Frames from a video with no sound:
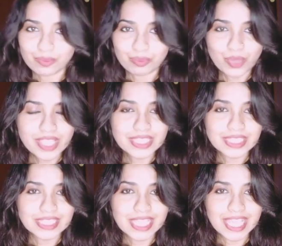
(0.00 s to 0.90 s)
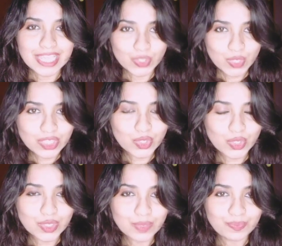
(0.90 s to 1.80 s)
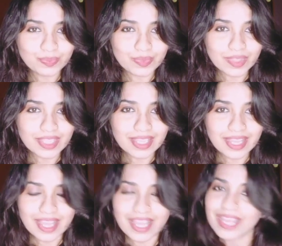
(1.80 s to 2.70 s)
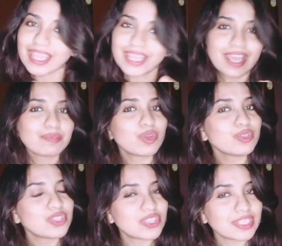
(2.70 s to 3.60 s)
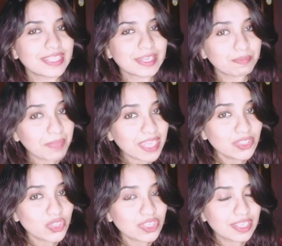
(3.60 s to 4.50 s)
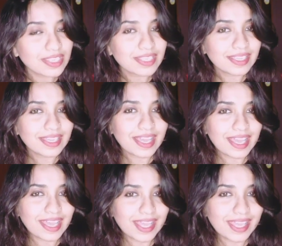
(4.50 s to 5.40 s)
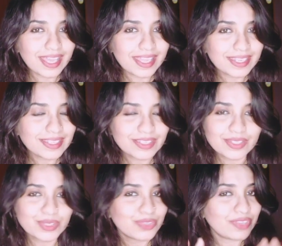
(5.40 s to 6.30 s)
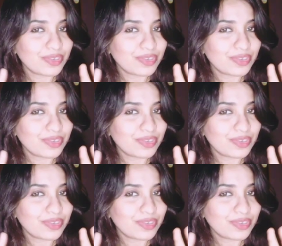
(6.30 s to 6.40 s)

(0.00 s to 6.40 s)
pues eso es todo. Again I am going to share that page and you will